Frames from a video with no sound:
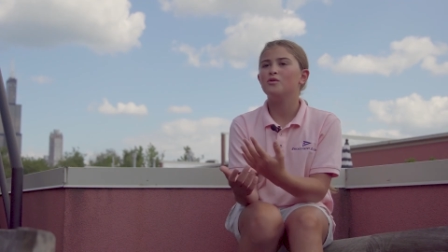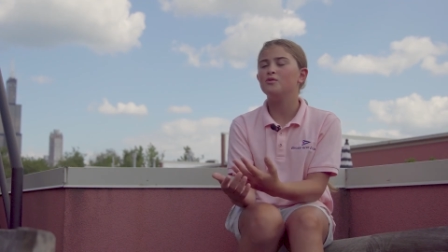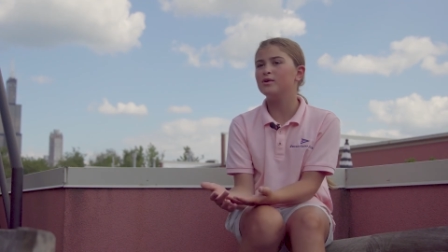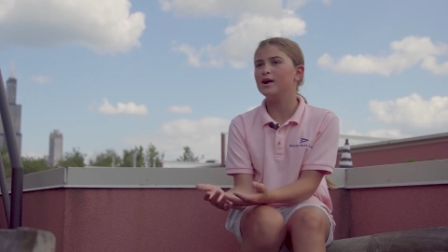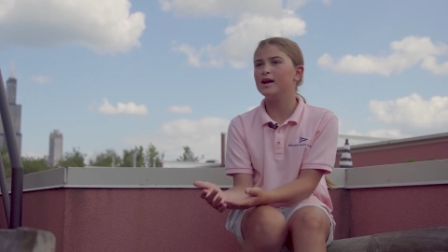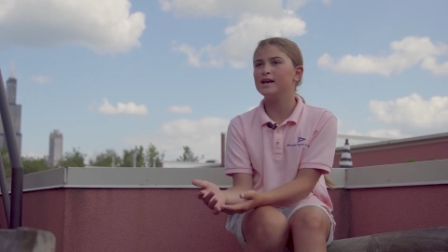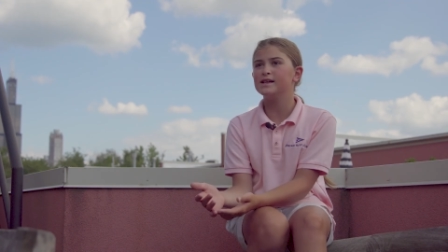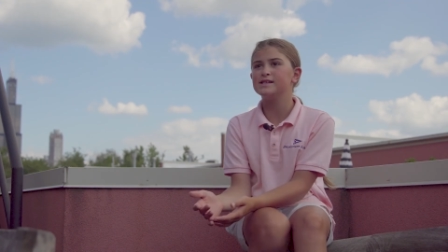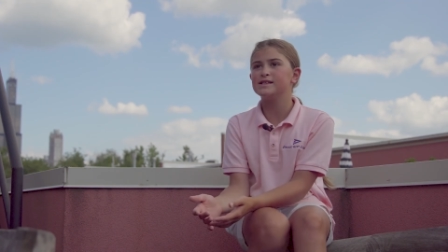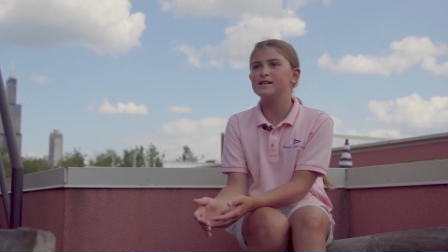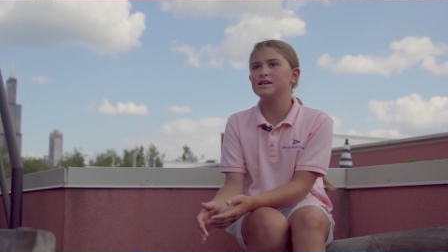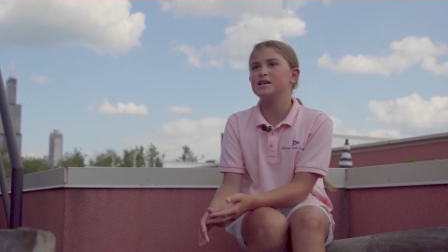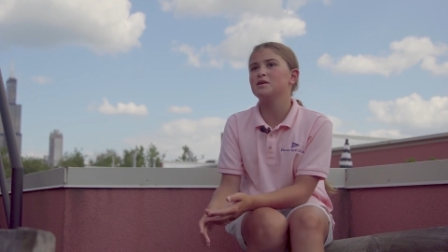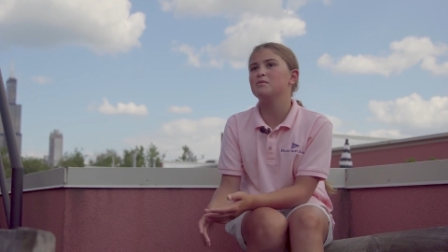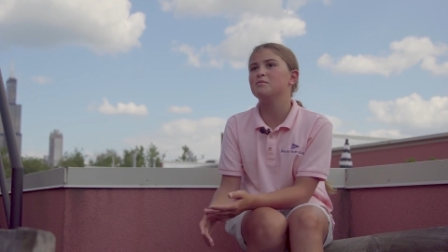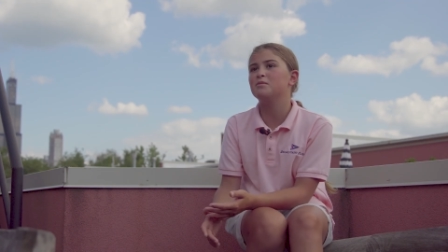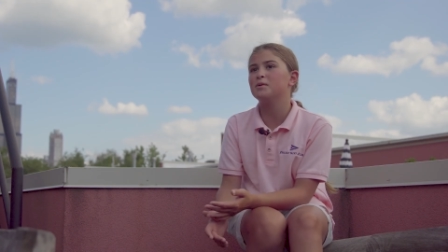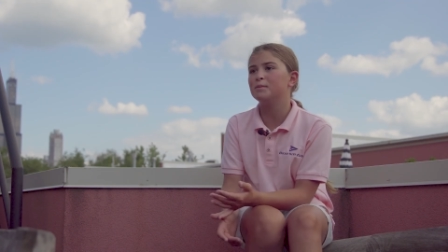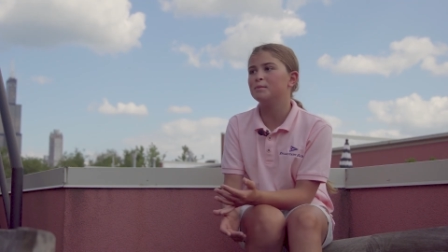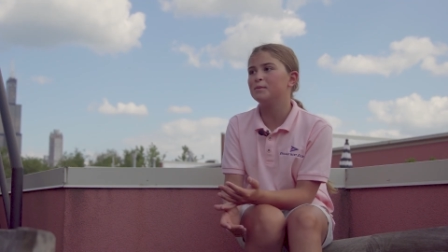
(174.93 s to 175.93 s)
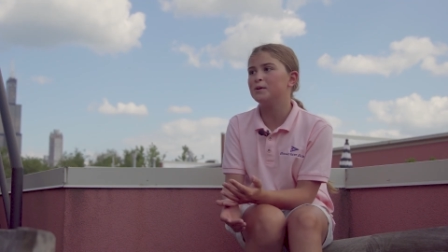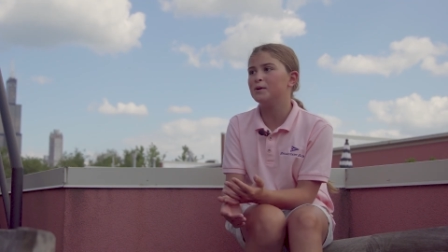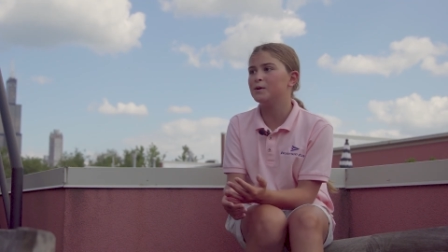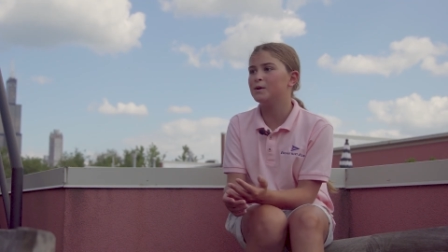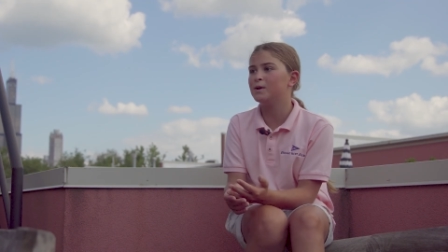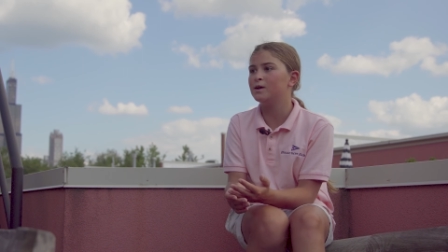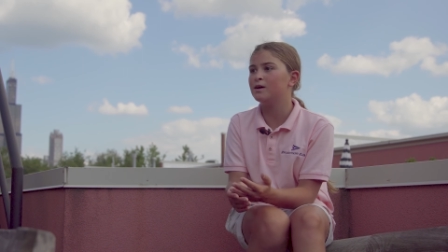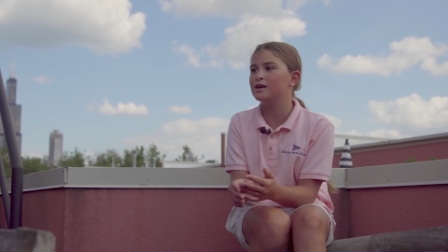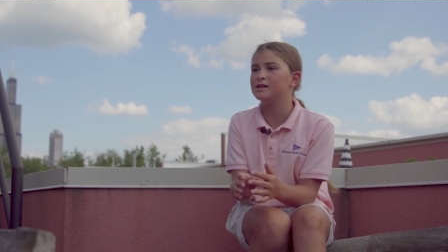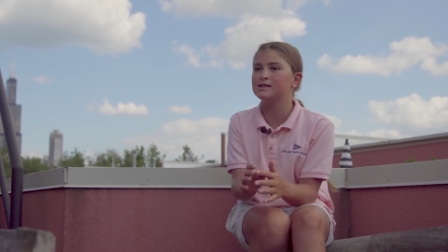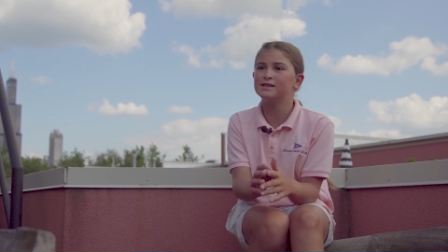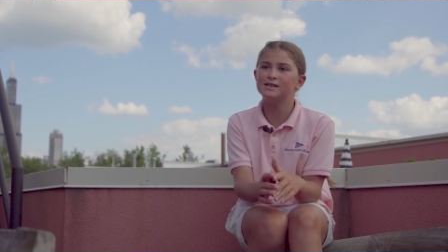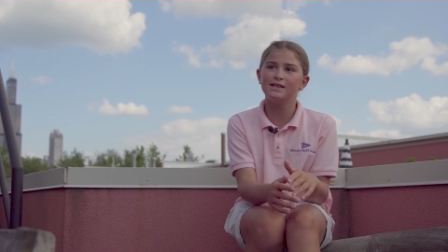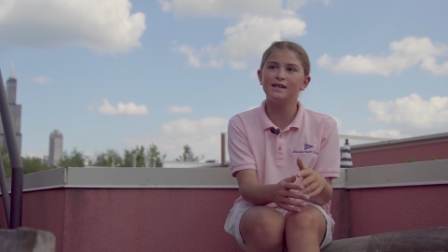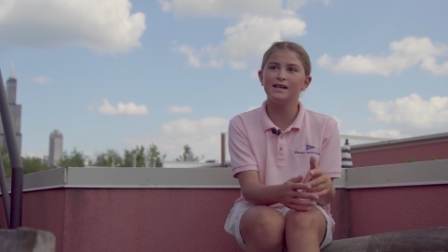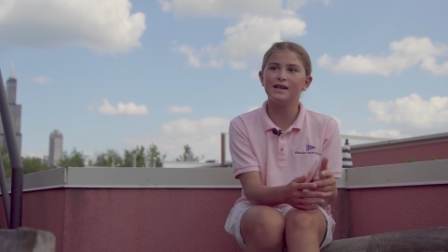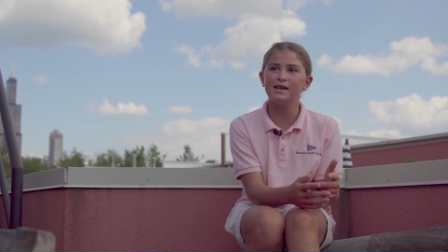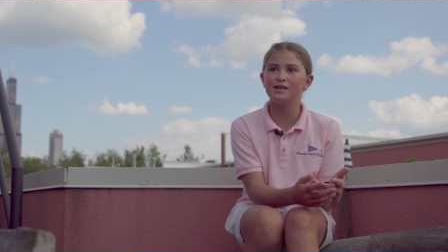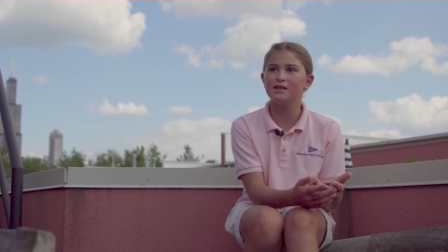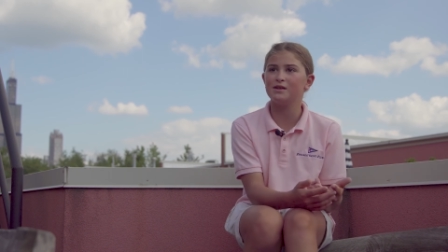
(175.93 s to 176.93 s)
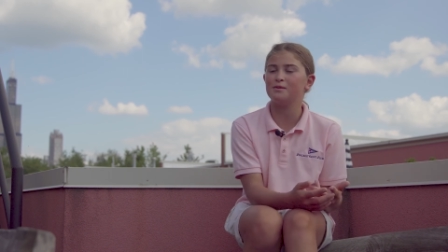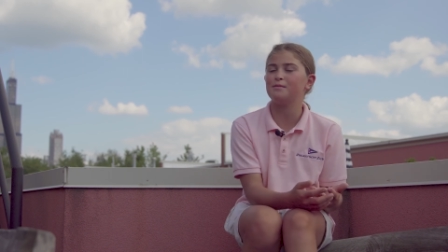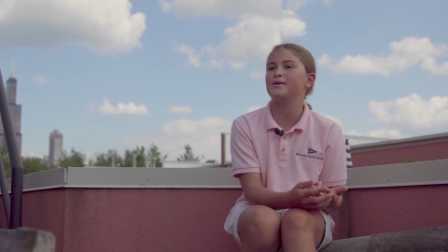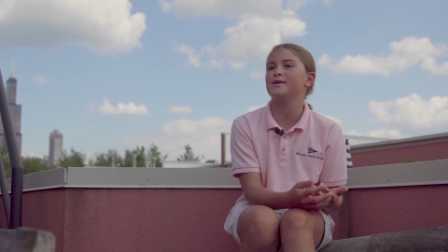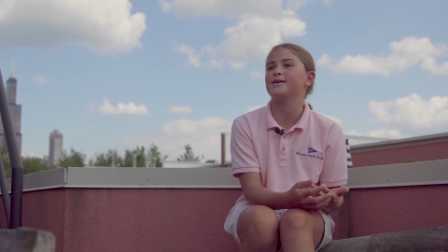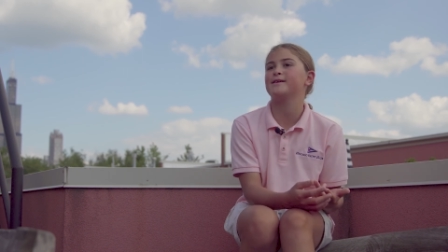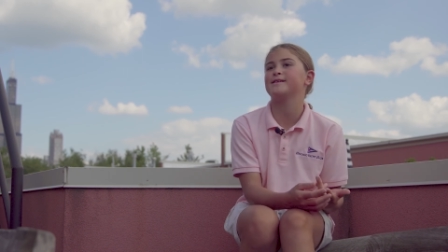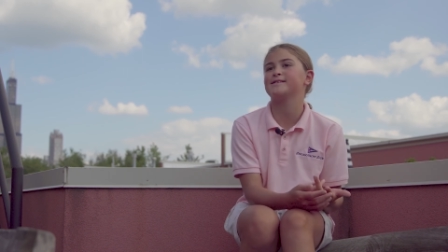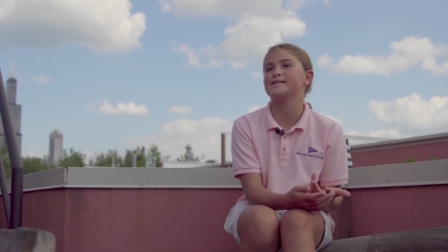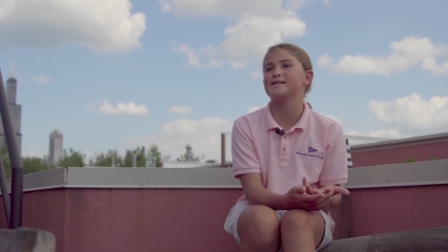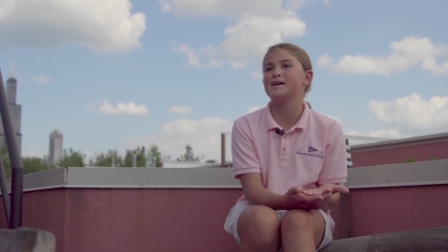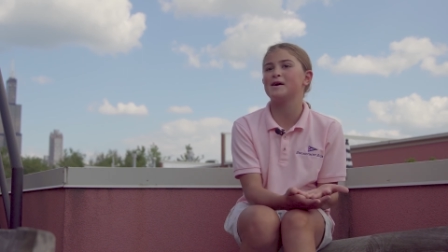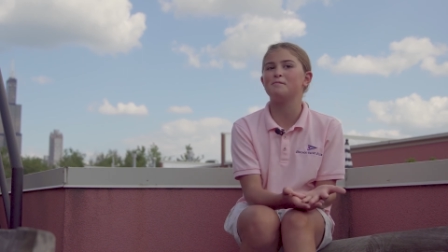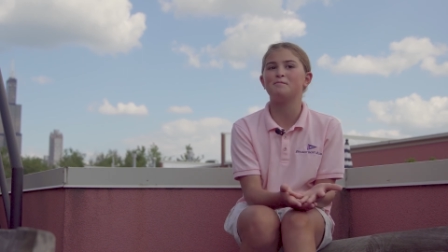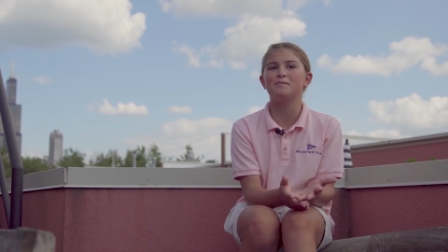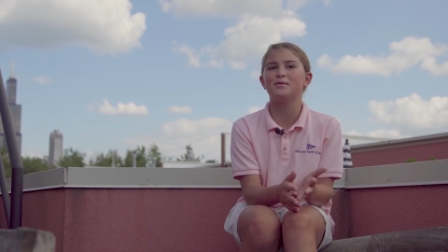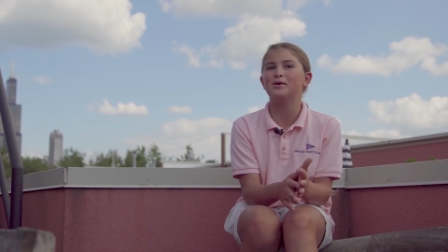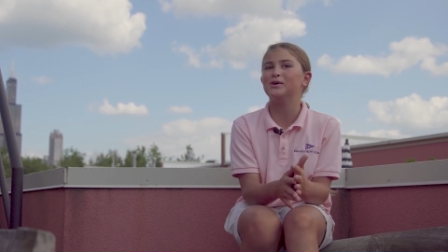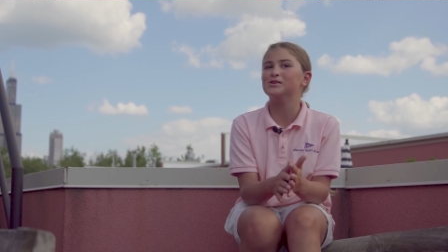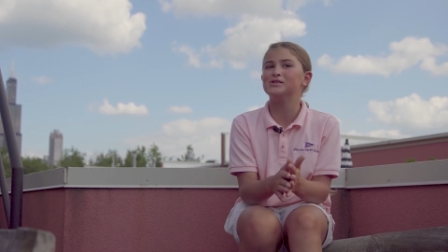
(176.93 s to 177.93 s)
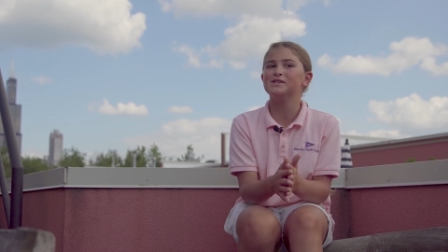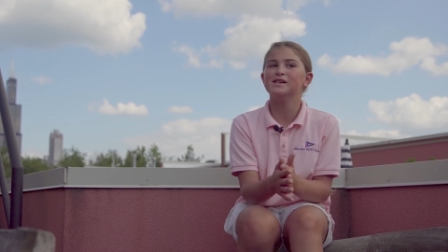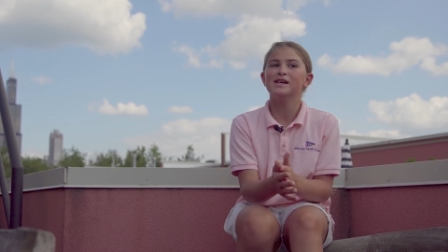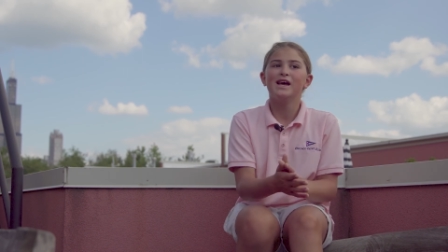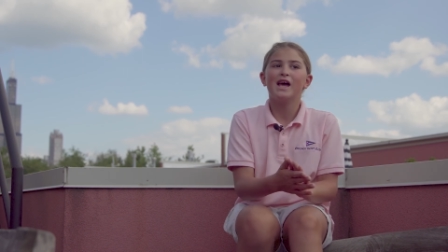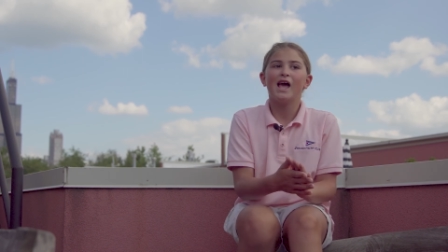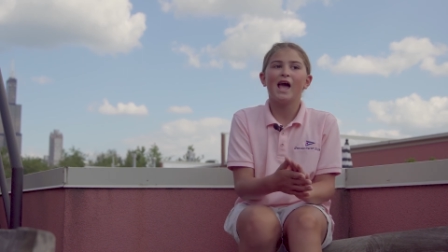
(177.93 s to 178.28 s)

racing in Bermuda, seeing the America's Cup boats.